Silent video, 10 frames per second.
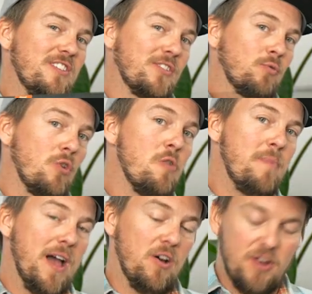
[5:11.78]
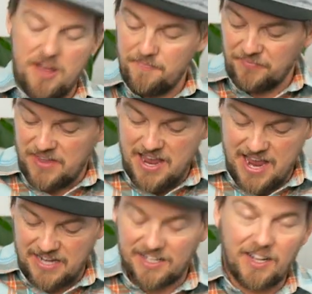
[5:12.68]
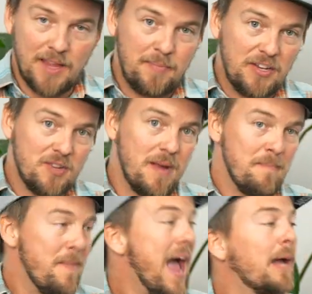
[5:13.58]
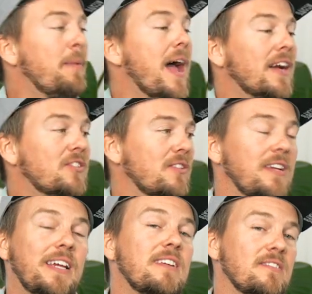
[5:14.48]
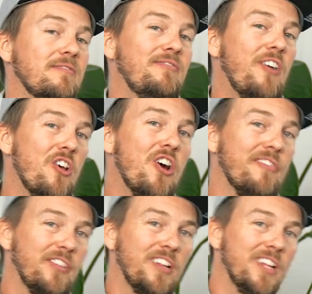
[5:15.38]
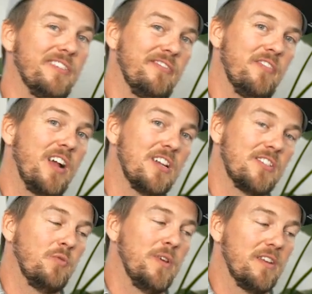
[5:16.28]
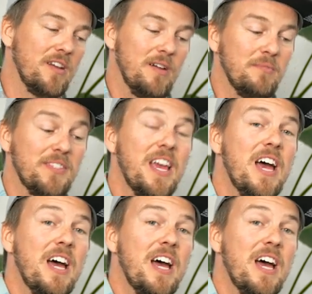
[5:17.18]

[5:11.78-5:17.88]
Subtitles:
this rope out and clip it to my backpack so that it doesn't fall off the cliff if a gust of wind comes.